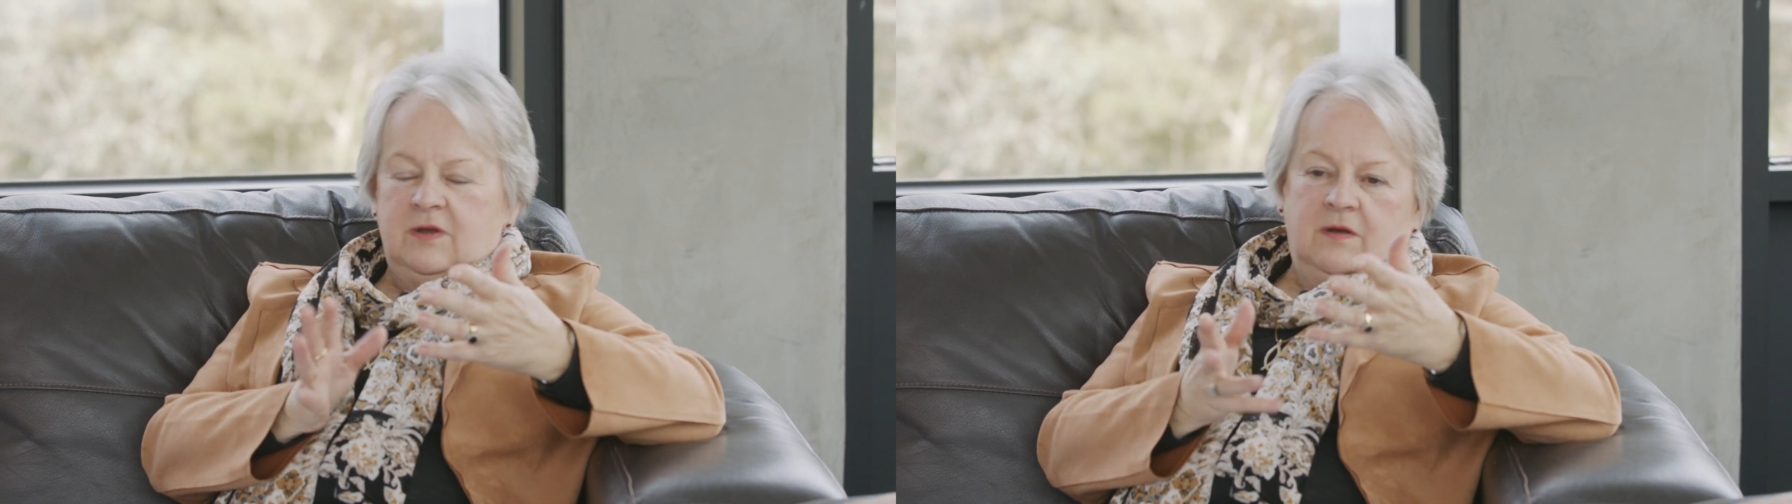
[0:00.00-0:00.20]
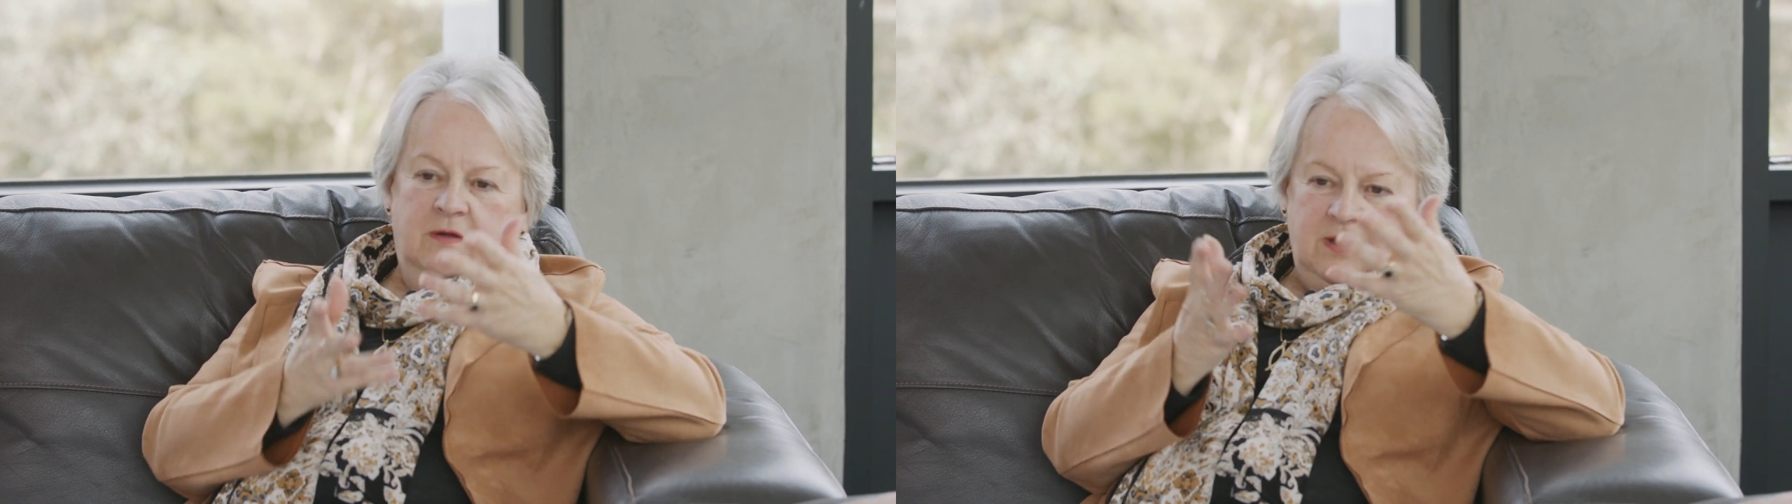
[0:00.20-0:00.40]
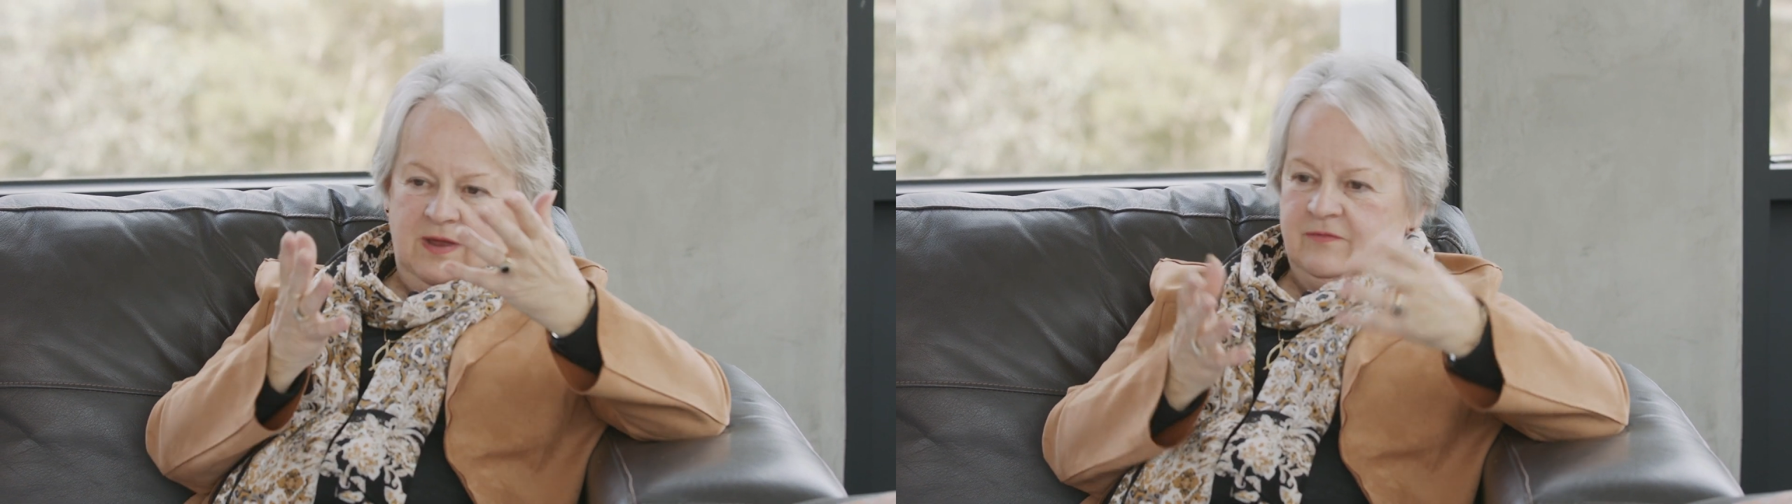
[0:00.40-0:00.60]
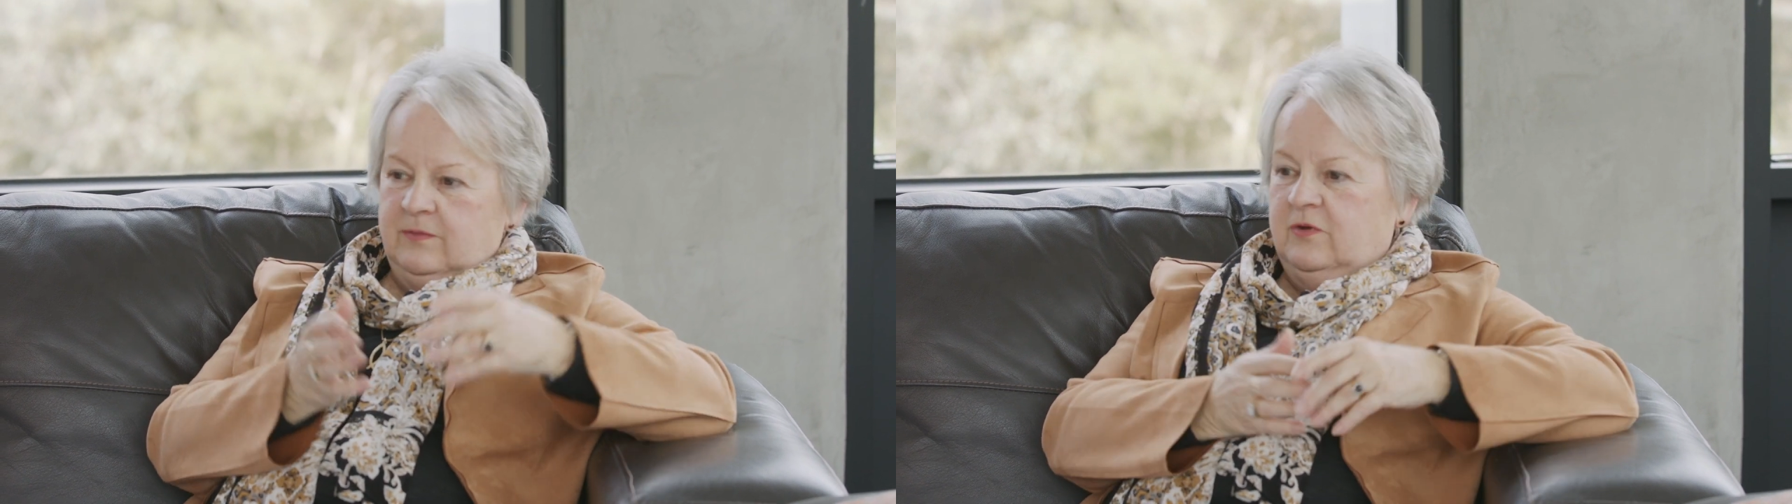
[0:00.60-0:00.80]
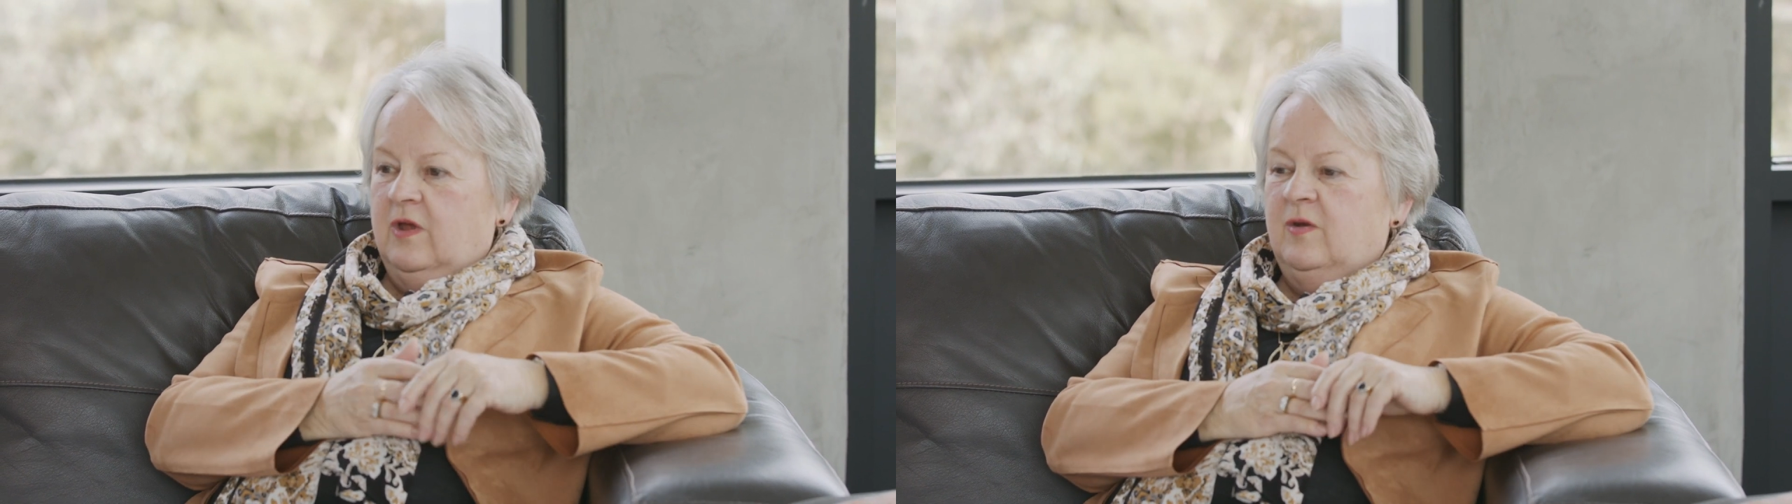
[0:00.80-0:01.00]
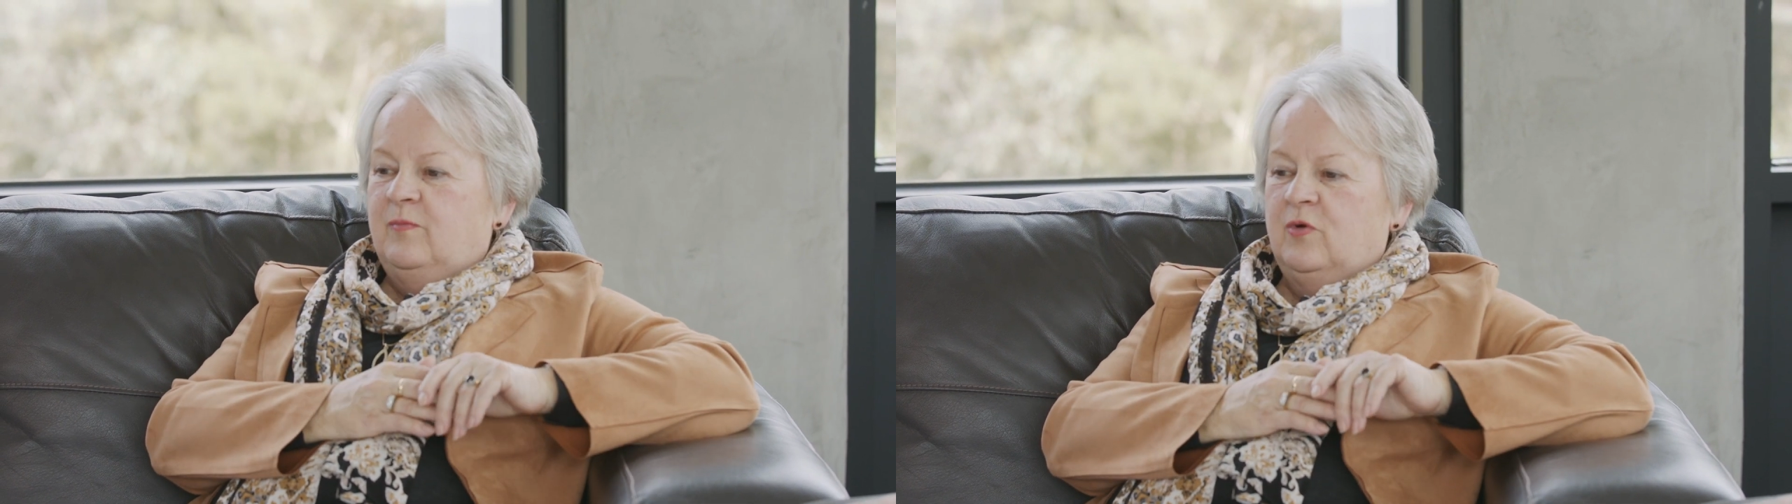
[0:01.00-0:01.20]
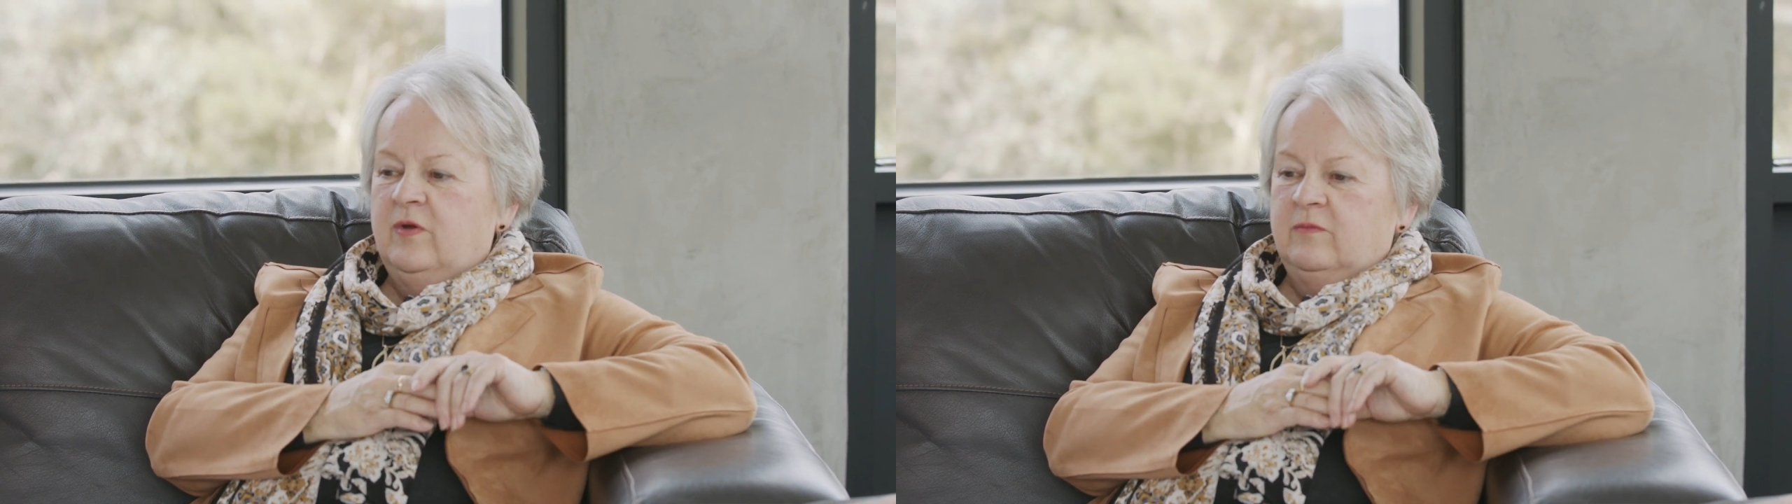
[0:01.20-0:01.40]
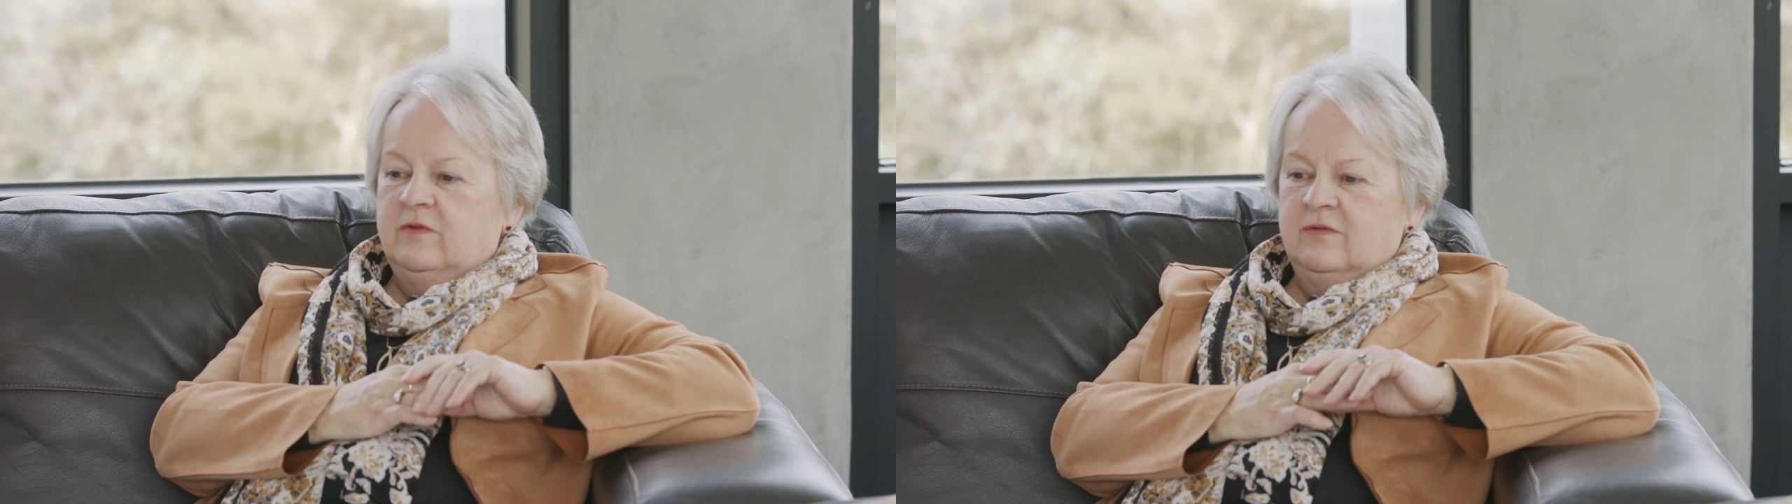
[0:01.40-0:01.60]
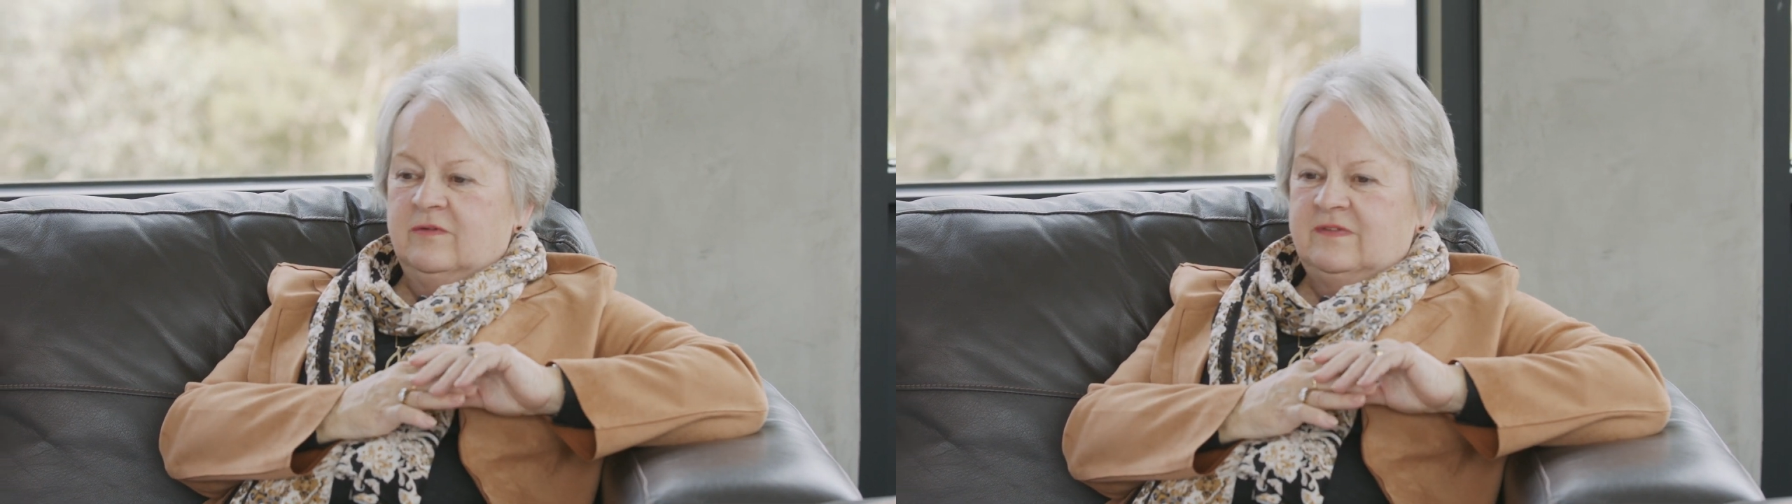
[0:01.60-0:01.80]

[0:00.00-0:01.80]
you know, you have an appointment or